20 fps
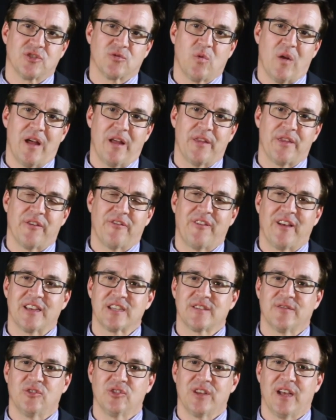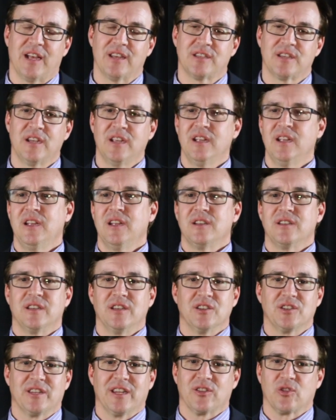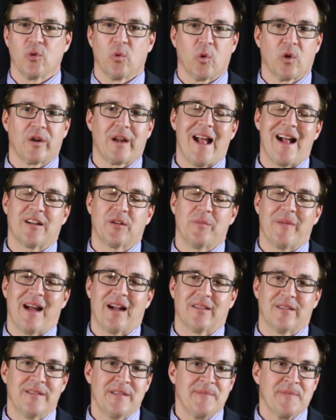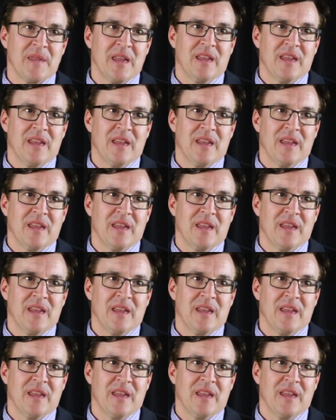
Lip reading: as well that the festival does to just get the word out about,